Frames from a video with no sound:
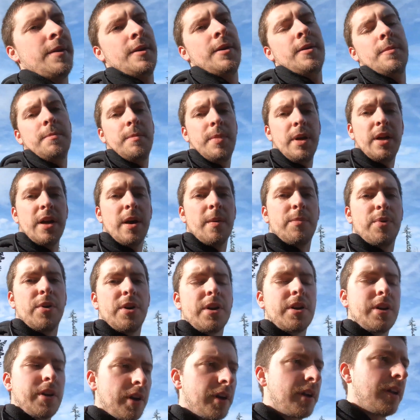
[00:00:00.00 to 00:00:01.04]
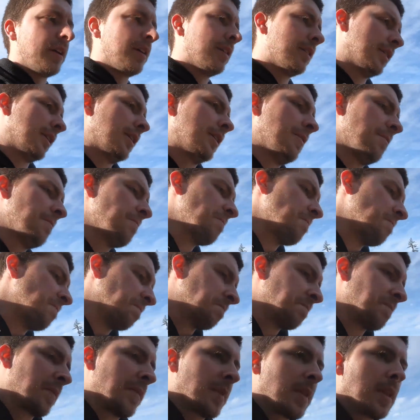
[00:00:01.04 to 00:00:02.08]
beat up pretty good.
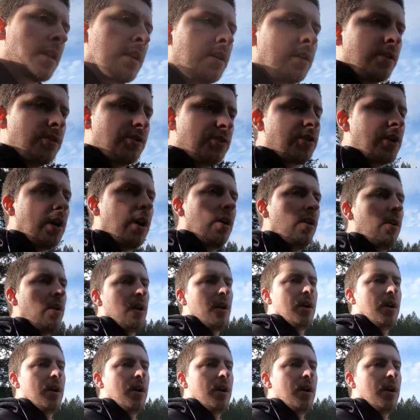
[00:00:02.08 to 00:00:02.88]
So